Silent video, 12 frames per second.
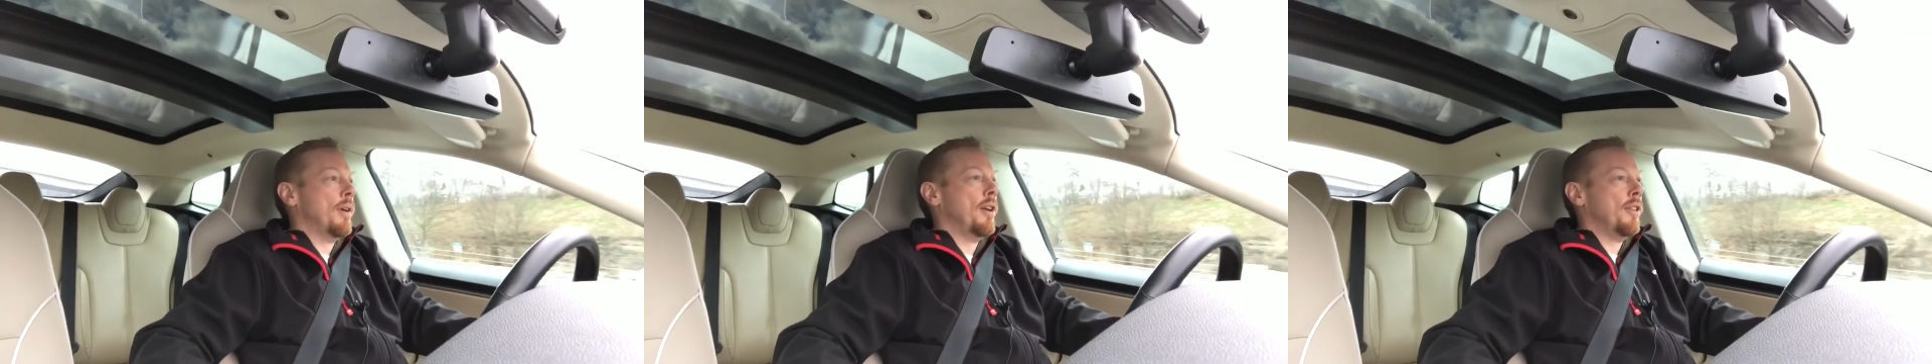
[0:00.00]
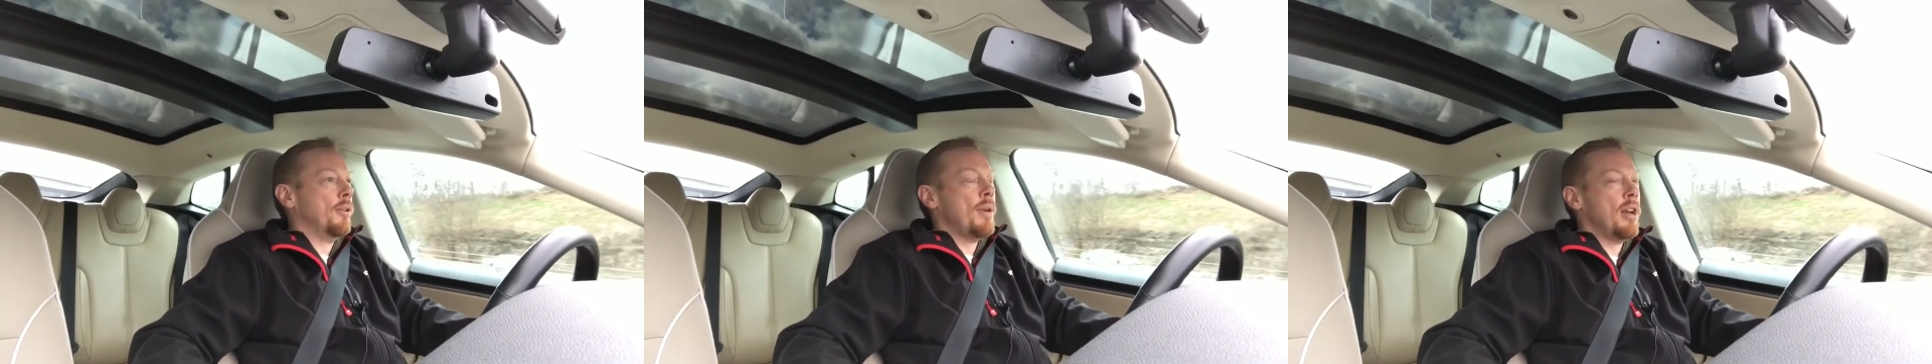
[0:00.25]

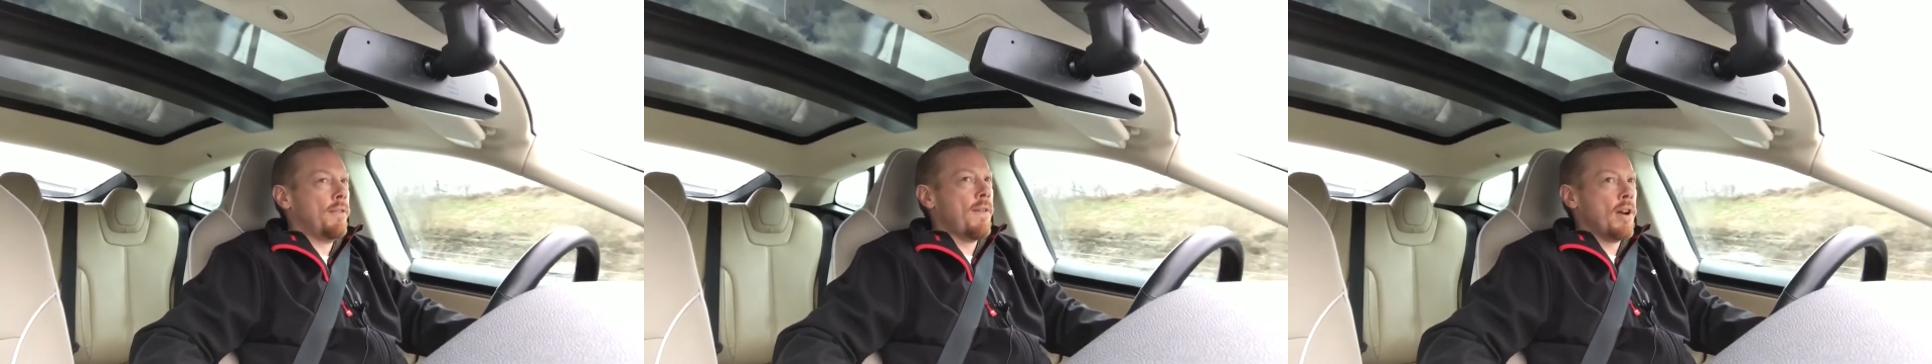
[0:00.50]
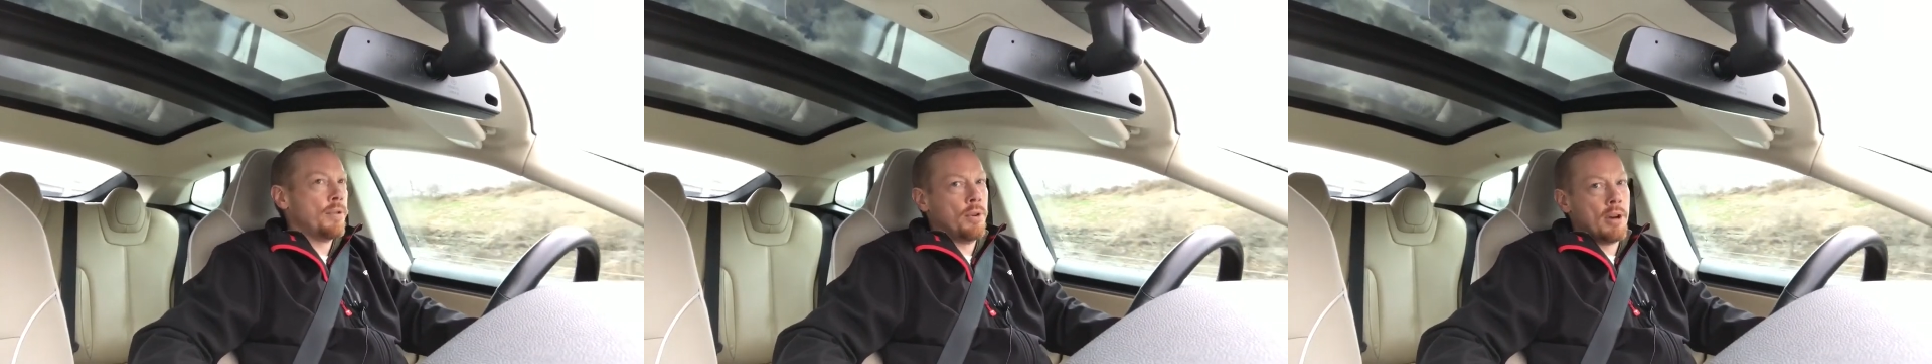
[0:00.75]
another
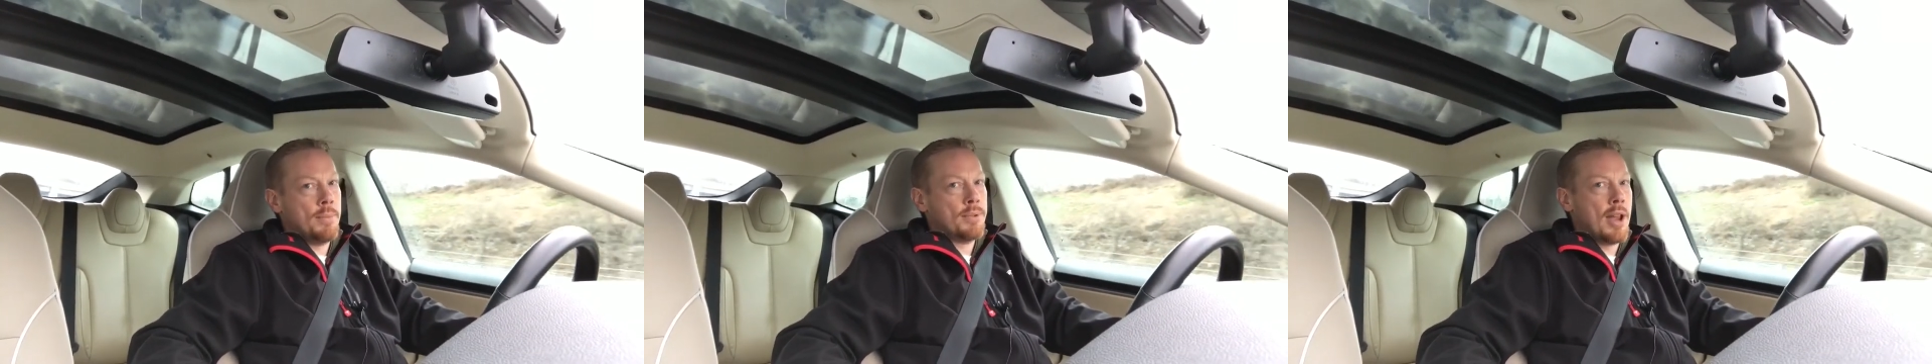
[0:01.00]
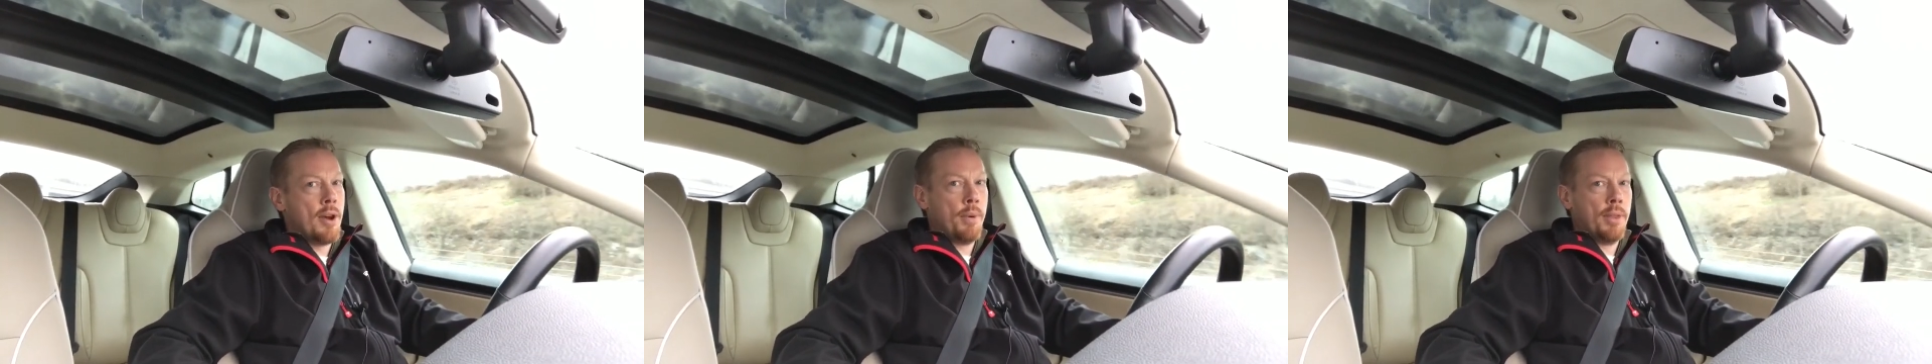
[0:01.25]
manufacturer
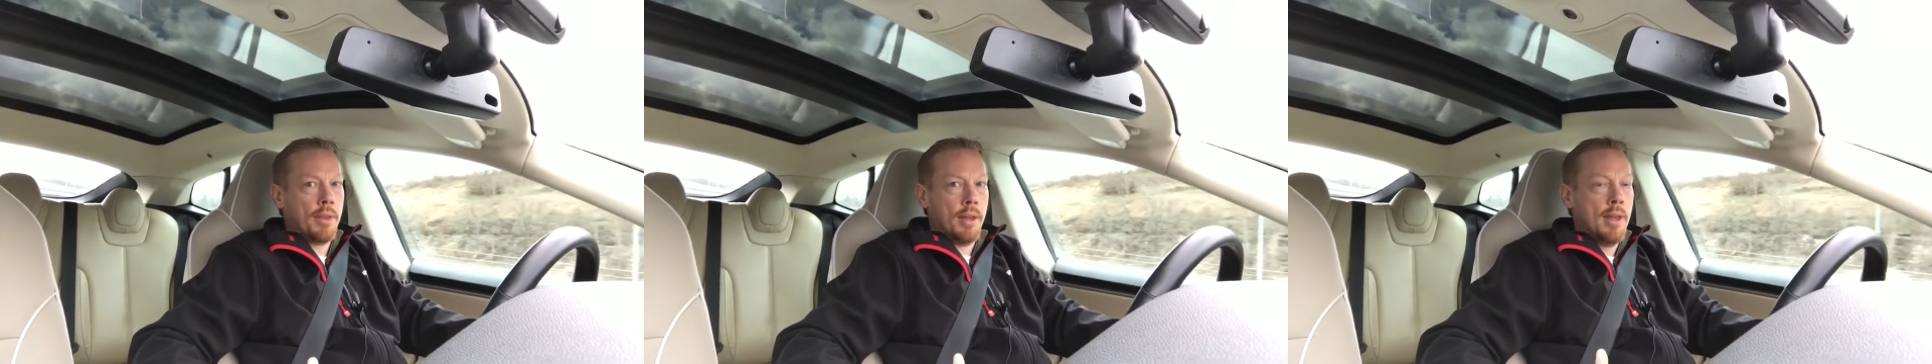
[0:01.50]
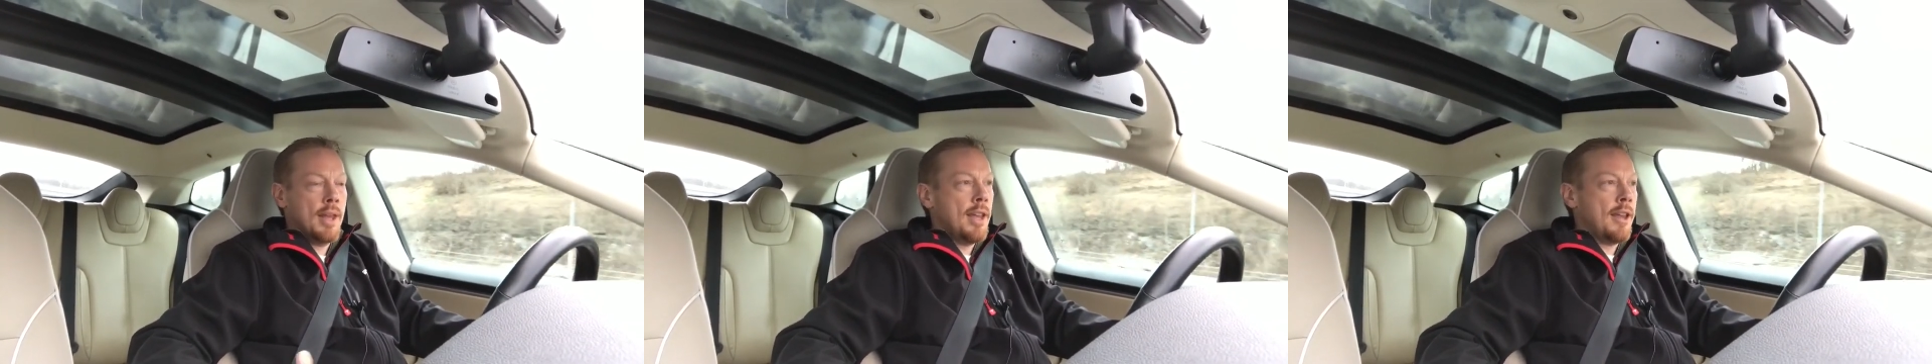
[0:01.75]
comes out with
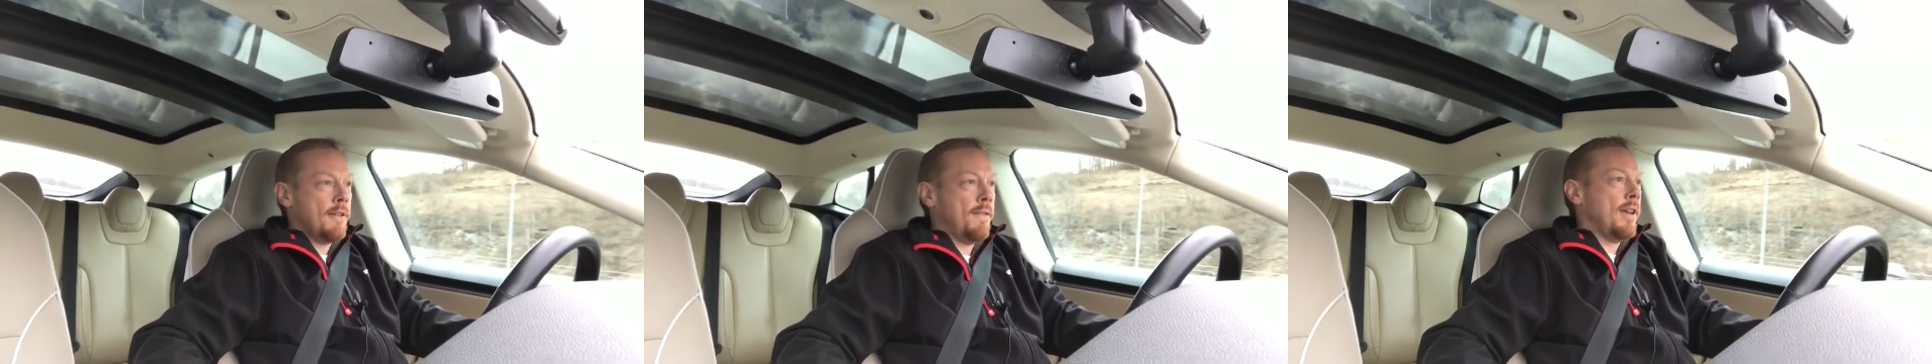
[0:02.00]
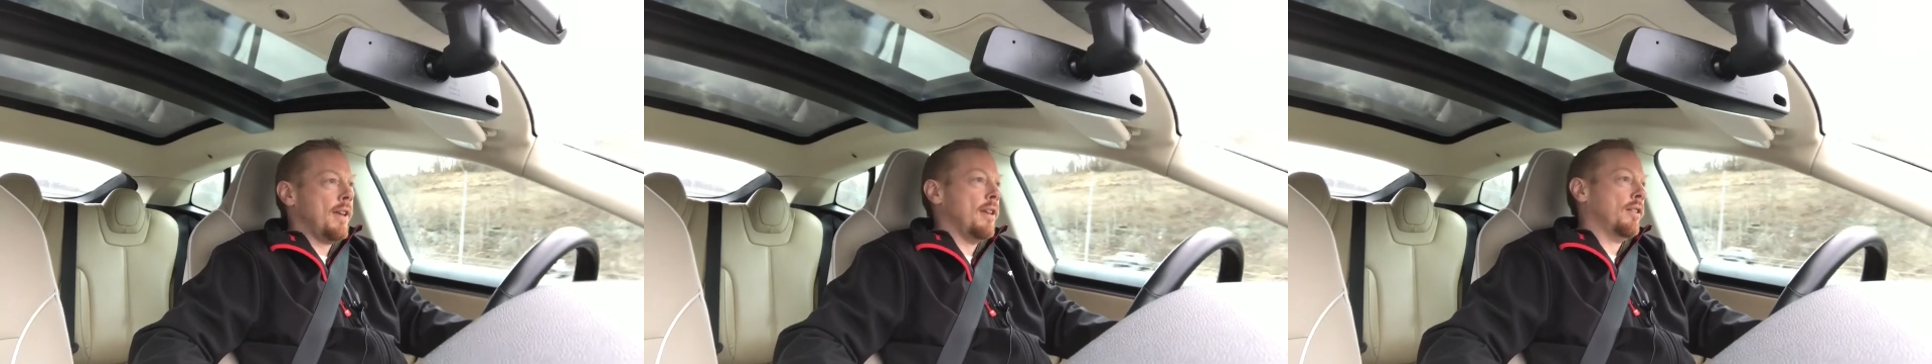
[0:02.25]
an EV,